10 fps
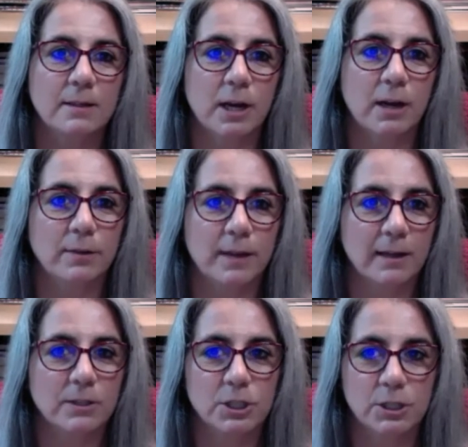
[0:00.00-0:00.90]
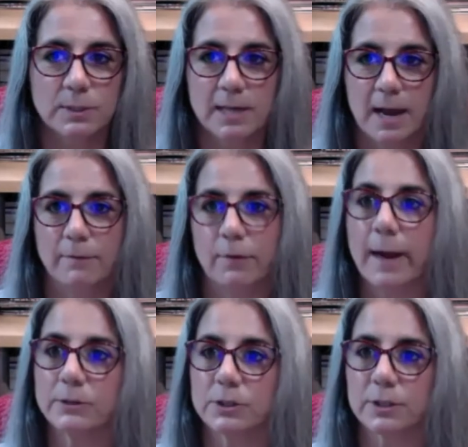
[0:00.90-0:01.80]
child thought she was half
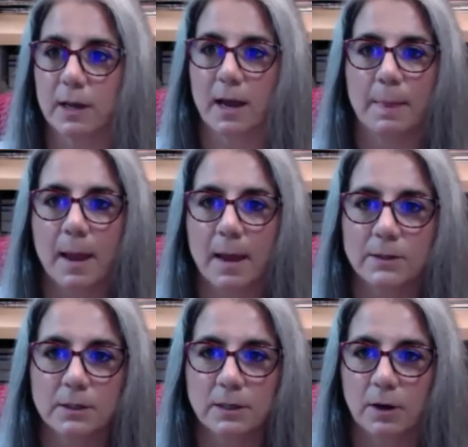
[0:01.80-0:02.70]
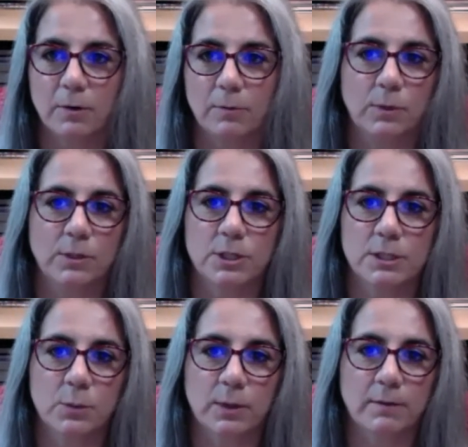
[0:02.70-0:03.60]
French. And then, when she's
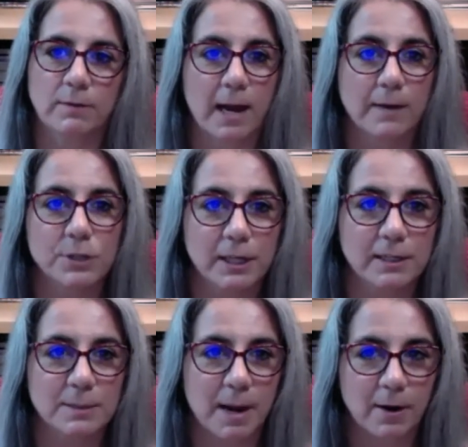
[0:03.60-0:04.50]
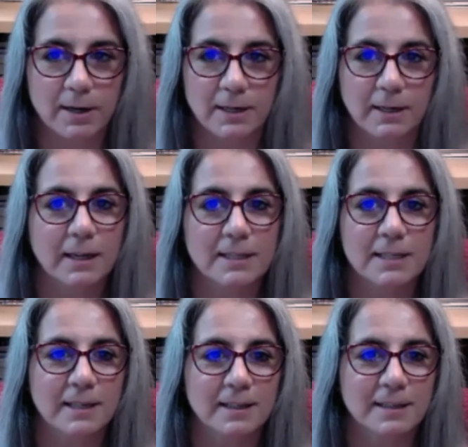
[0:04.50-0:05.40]
25, she gets married and gets
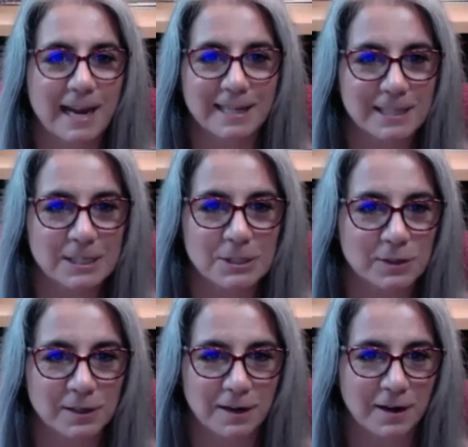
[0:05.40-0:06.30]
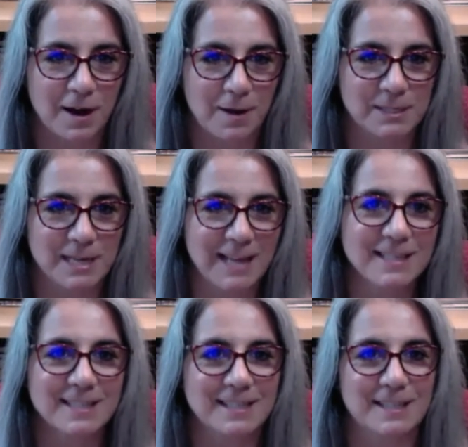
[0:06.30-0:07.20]
a ancestry.com
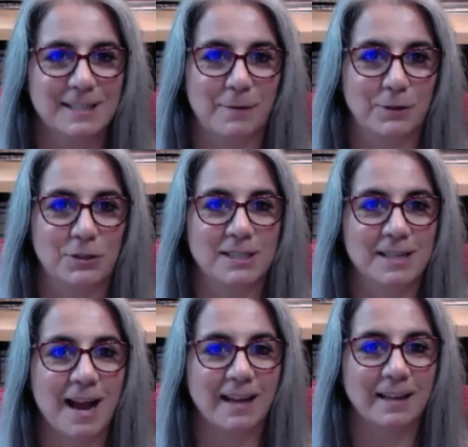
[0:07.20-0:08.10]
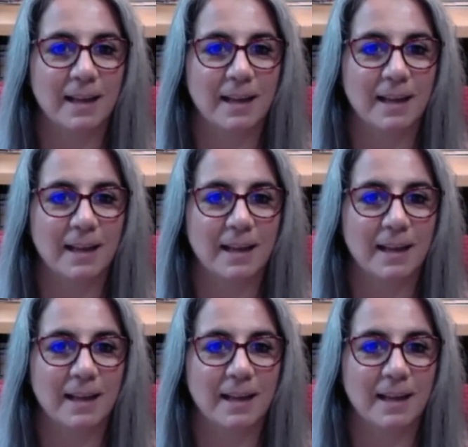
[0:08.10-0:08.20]
test and discovers she's not.